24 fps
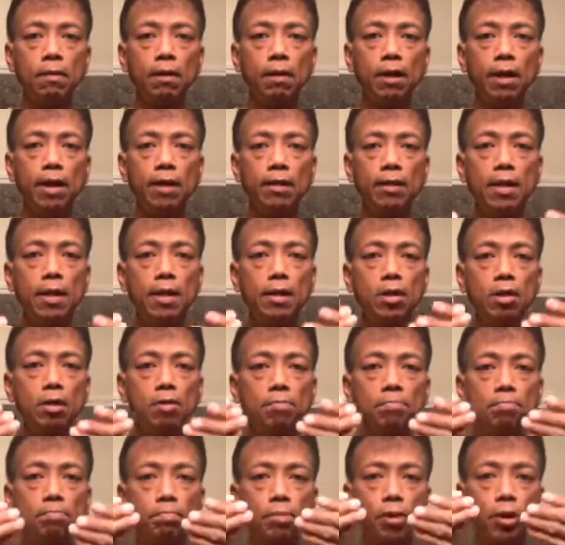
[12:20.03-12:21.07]
and then
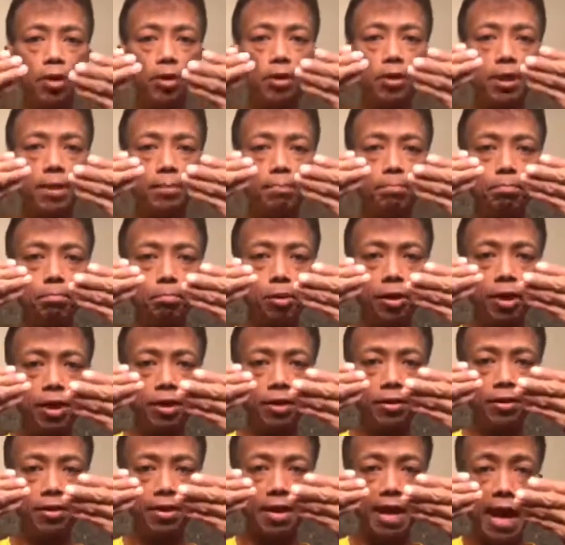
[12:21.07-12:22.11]
you pursed lip
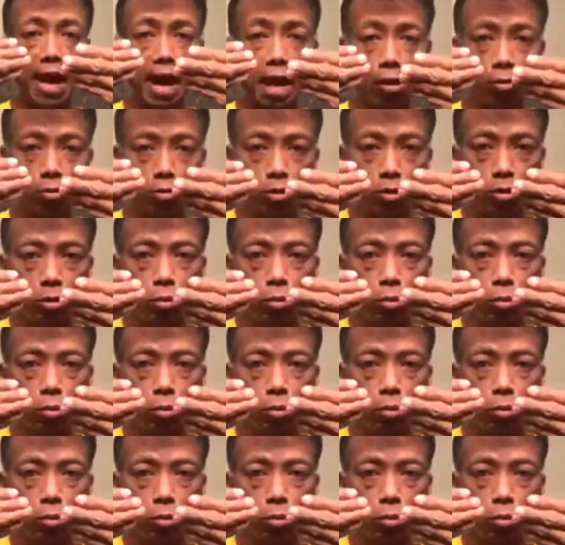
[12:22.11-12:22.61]
breathe out